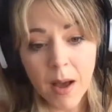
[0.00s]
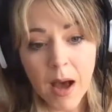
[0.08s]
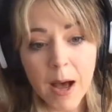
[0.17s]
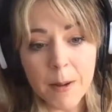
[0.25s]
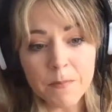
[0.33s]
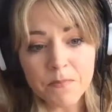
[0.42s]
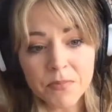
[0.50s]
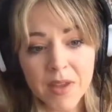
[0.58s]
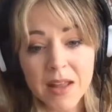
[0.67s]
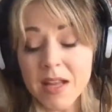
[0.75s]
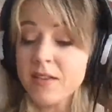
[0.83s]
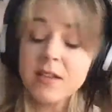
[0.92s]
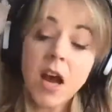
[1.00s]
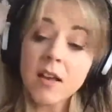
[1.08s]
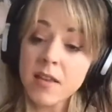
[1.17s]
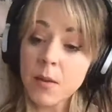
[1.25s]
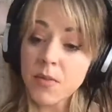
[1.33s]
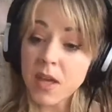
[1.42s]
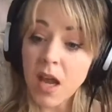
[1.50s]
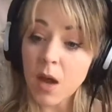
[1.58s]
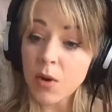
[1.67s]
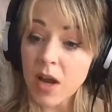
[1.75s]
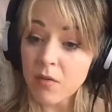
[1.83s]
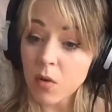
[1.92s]
And it's not something I
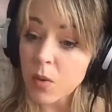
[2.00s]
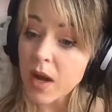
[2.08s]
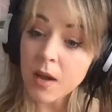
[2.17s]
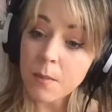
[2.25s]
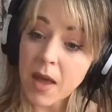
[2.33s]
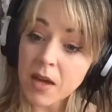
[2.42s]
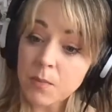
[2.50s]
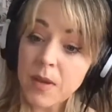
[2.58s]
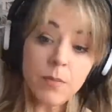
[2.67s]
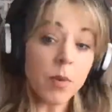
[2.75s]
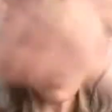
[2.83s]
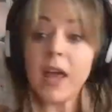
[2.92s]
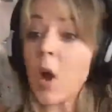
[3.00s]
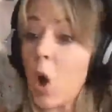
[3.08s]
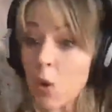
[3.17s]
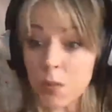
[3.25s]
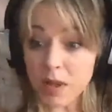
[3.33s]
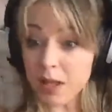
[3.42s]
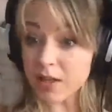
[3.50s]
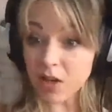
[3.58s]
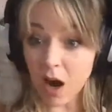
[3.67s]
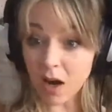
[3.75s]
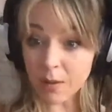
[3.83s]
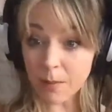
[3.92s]
would ever recommend people like openly
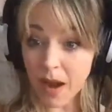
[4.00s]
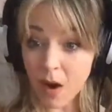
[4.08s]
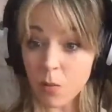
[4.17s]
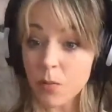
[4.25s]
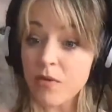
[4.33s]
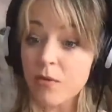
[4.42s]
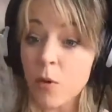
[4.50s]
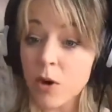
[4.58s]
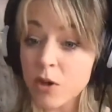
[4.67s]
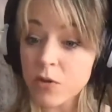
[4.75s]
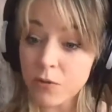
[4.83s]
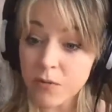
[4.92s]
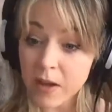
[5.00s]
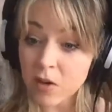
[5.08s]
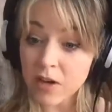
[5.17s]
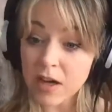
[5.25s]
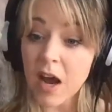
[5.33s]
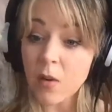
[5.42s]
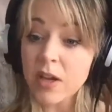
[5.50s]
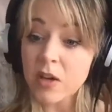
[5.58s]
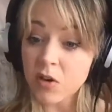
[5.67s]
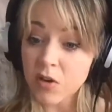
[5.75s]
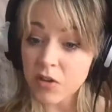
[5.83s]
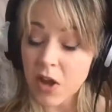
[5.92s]
talk about before you figured it out in
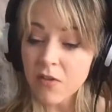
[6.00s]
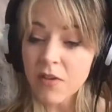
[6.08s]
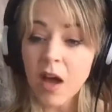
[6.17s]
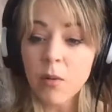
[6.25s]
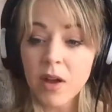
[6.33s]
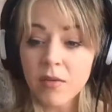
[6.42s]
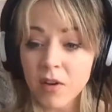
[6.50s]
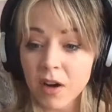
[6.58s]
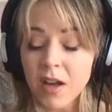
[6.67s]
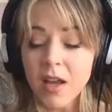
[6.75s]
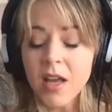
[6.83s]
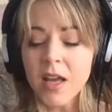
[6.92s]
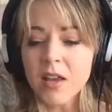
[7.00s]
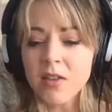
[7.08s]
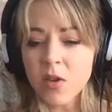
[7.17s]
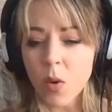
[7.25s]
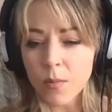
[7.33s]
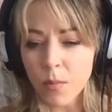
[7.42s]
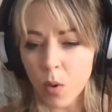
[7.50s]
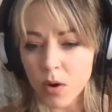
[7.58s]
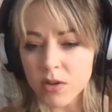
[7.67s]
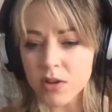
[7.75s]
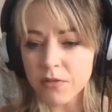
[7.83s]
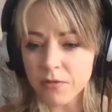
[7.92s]
yourself. However, it's so
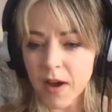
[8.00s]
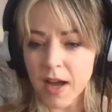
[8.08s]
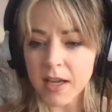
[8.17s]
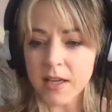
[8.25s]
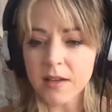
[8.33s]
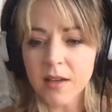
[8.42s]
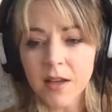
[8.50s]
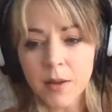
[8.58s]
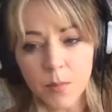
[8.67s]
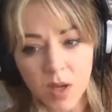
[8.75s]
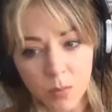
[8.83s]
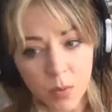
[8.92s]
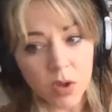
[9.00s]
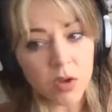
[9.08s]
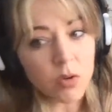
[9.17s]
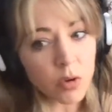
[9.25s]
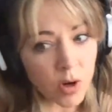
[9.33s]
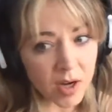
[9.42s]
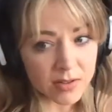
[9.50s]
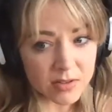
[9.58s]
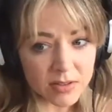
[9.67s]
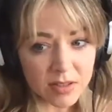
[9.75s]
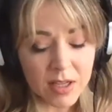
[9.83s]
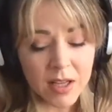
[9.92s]
important to find people you
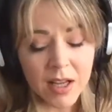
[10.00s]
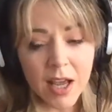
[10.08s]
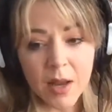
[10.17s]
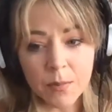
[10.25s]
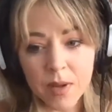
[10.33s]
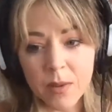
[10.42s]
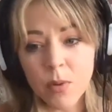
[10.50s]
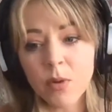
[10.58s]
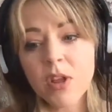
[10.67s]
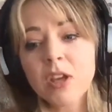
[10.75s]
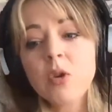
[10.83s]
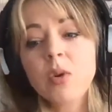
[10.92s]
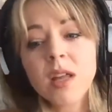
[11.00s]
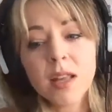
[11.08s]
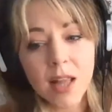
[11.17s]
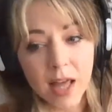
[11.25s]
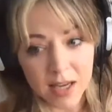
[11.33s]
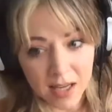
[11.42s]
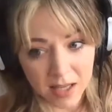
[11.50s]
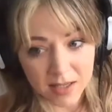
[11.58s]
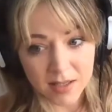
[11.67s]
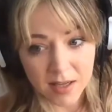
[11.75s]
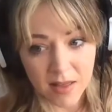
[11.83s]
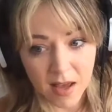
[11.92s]
trust and people that you can let
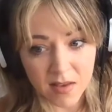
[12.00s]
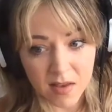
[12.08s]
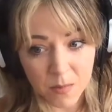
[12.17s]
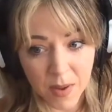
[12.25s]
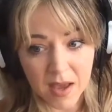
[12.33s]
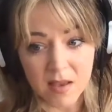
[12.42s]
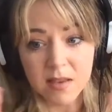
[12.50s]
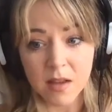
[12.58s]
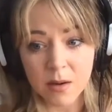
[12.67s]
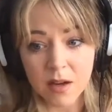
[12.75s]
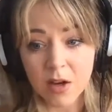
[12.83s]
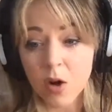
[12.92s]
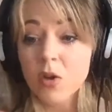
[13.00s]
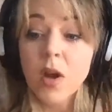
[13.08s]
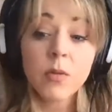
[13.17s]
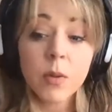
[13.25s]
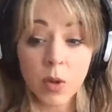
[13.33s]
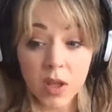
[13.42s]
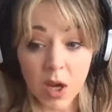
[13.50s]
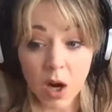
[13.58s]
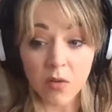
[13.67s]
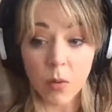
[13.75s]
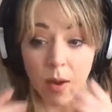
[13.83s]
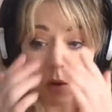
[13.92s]
into that space. And, you have to be really
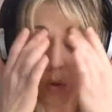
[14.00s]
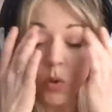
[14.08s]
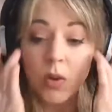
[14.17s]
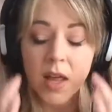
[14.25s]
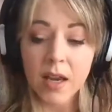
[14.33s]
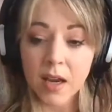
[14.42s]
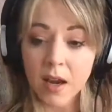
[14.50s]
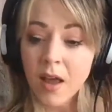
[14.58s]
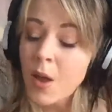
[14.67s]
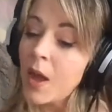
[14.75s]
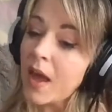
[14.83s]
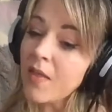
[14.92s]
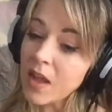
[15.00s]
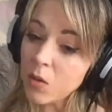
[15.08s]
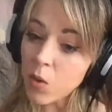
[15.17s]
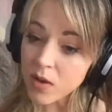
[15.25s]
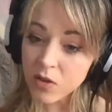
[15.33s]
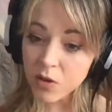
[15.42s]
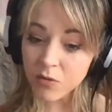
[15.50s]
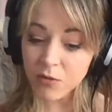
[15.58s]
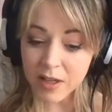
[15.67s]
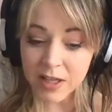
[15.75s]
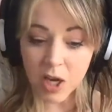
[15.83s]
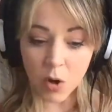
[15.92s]
careful about who you let in. And then once you're
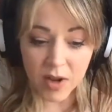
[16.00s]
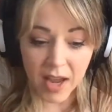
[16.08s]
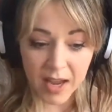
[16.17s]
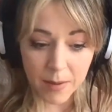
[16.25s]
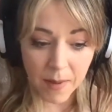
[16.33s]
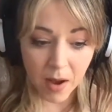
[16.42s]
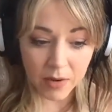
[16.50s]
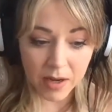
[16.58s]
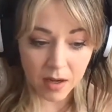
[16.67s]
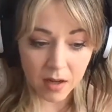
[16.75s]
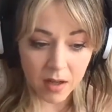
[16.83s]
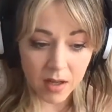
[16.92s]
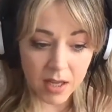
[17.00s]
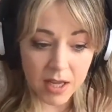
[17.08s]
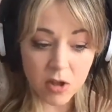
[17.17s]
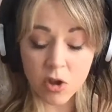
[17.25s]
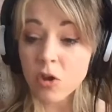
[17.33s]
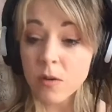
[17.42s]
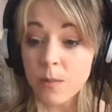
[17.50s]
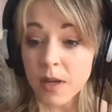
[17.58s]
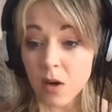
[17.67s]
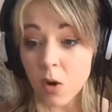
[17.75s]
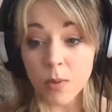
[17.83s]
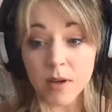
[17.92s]
feeling okay about it, it should be an
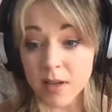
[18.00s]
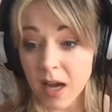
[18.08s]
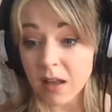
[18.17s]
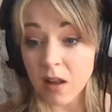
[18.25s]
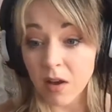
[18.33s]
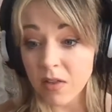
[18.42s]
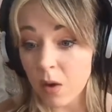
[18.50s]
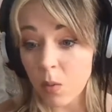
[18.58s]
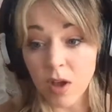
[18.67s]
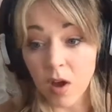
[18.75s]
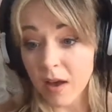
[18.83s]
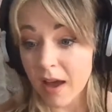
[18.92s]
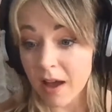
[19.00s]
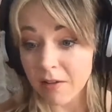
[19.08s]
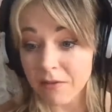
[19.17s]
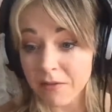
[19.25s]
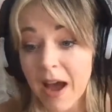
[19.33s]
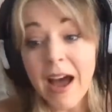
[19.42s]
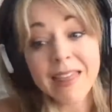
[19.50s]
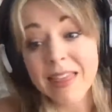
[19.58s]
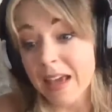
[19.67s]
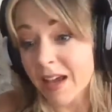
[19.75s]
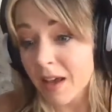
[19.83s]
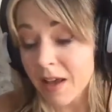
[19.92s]
open dialogue that we all have, I
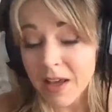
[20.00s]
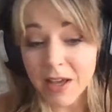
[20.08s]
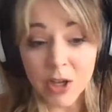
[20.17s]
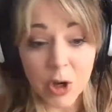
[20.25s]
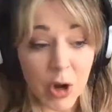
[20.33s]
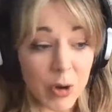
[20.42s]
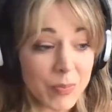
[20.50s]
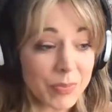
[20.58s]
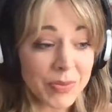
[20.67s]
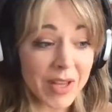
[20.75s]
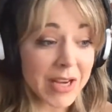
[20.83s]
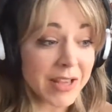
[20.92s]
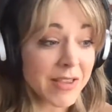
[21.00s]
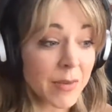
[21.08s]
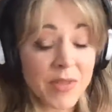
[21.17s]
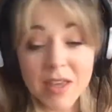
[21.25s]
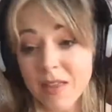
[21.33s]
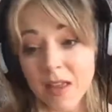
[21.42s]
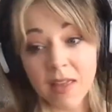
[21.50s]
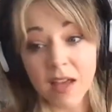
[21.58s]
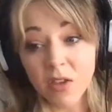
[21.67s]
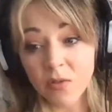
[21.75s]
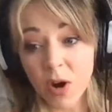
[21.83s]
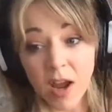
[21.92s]
think, and it's something
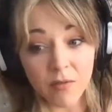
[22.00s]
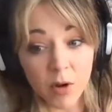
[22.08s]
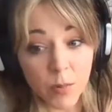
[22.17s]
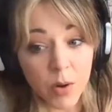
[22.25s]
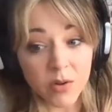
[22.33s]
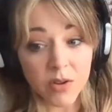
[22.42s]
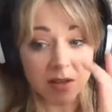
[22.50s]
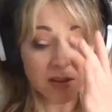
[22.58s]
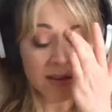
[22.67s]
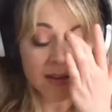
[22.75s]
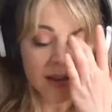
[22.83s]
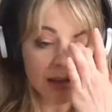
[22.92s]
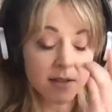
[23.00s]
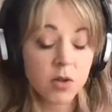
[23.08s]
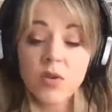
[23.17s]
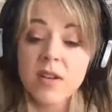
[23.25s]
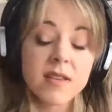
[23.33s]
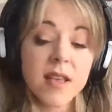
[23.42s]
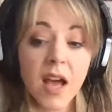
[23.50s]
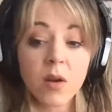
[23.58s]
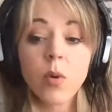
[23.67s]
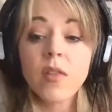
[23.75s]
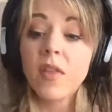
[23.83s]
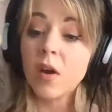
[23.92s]
that's for every person to decide
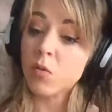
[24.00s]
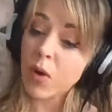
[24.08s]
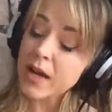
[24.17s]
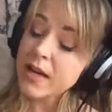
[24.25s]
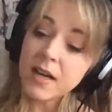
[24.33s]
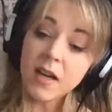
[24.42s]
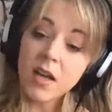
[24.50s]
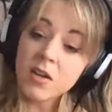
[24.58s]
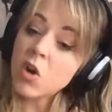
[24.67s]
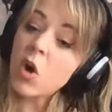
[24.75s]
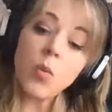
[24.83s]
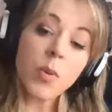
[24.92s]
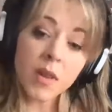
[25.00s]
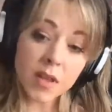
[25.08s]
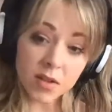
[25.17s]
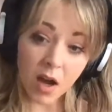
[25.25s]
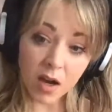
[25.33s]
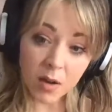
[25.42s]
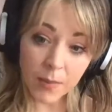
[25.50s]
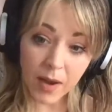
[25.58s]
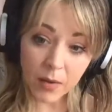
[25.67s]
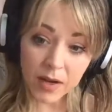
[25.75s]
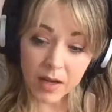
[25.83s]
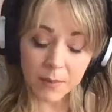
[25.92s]
when they're ready to openly talk
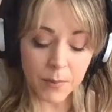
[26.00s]
about it.